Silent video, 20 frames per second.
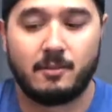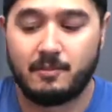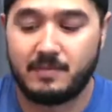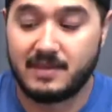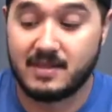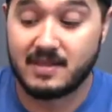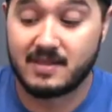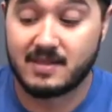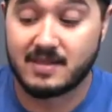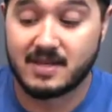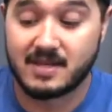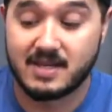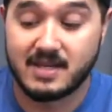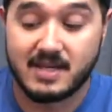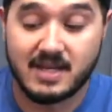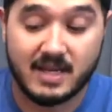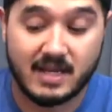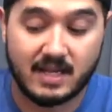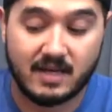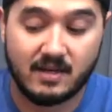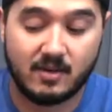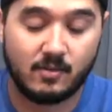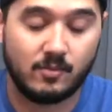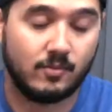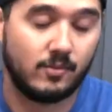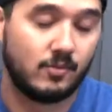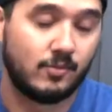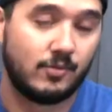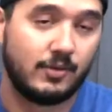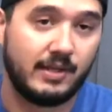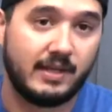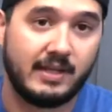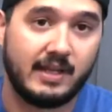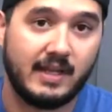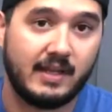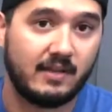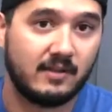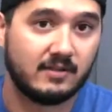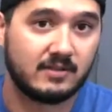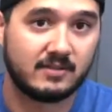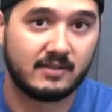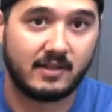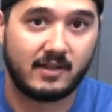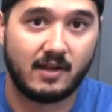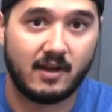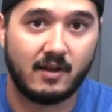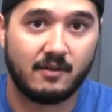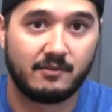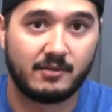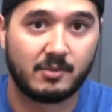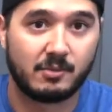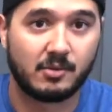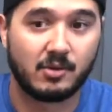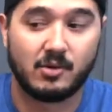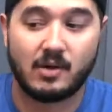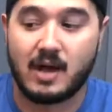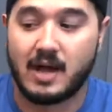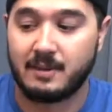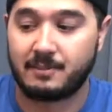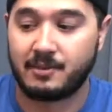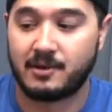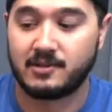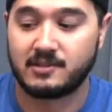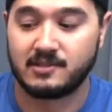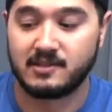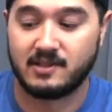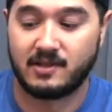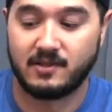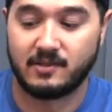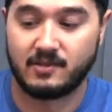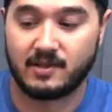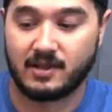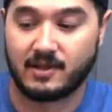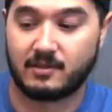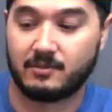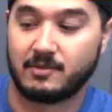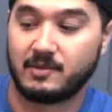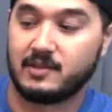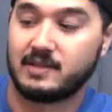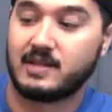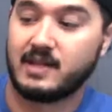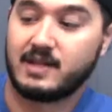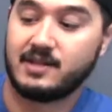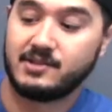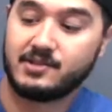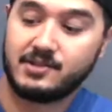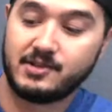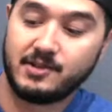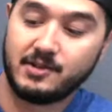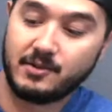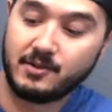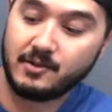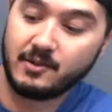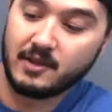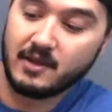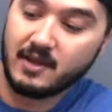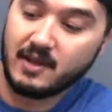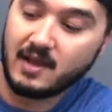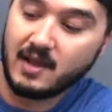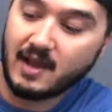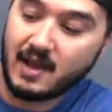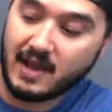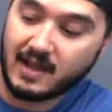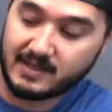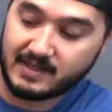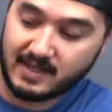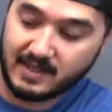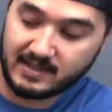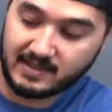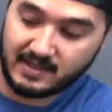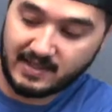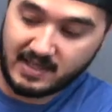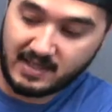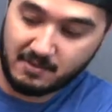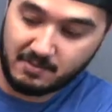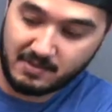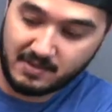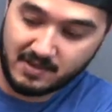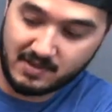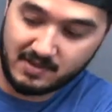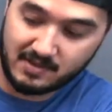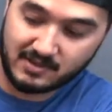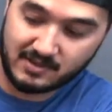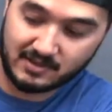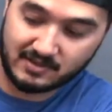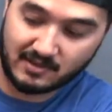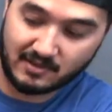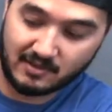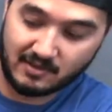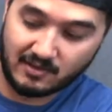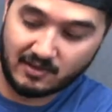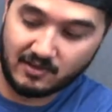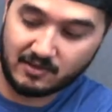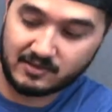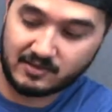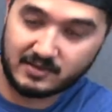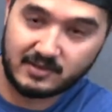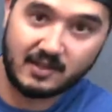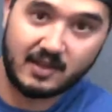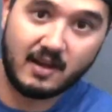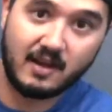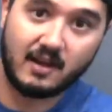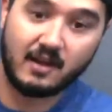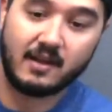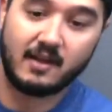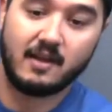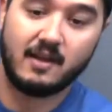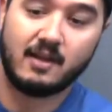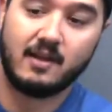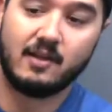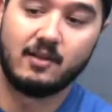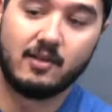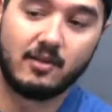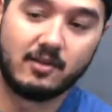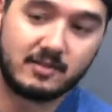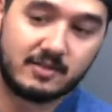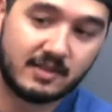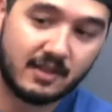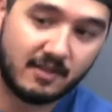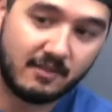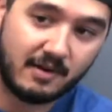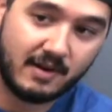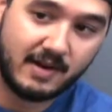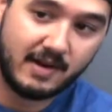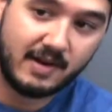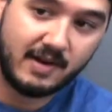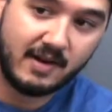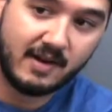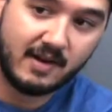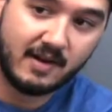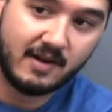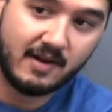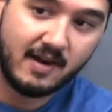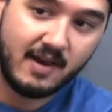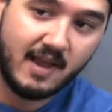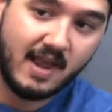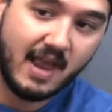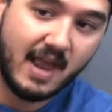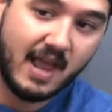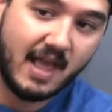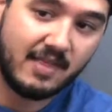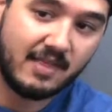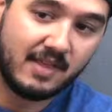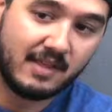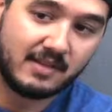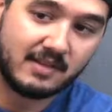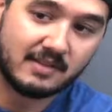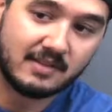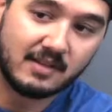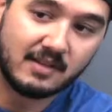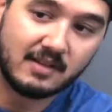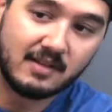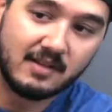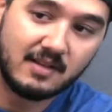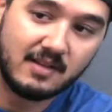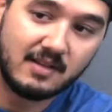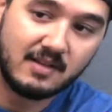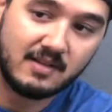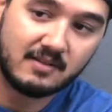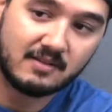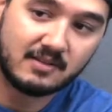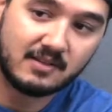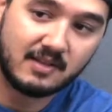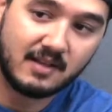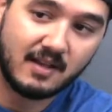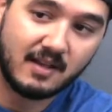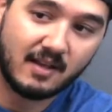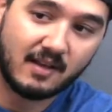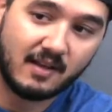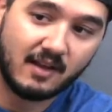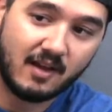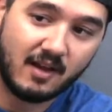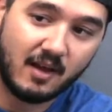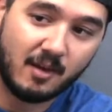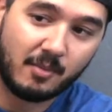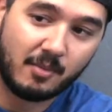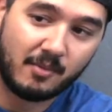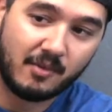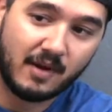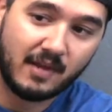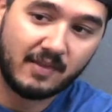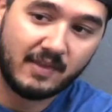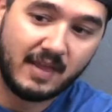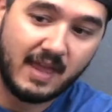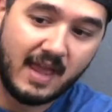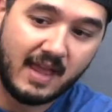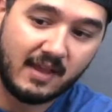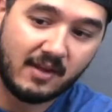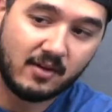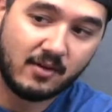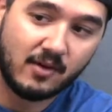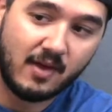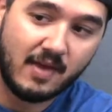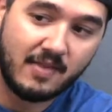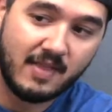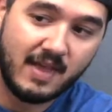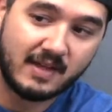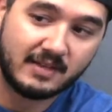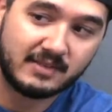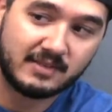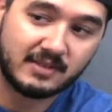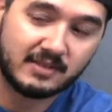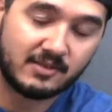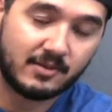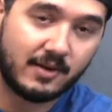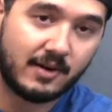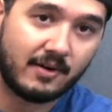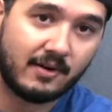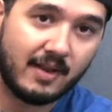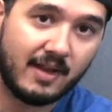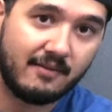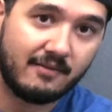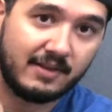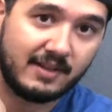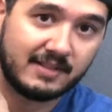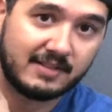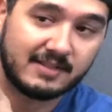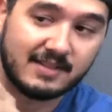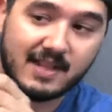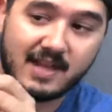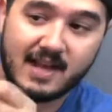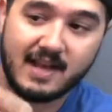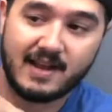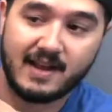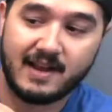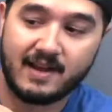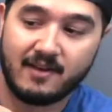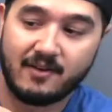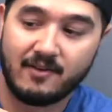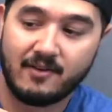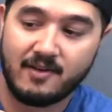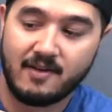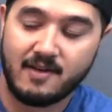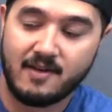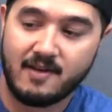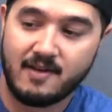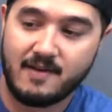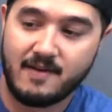being the knit, ridiculously comfortable. I personally don't like a really tight shoe. I tend to keep it just a little snug right here, and then just a little snug up around the ankle, and that's just so I don't have any slide out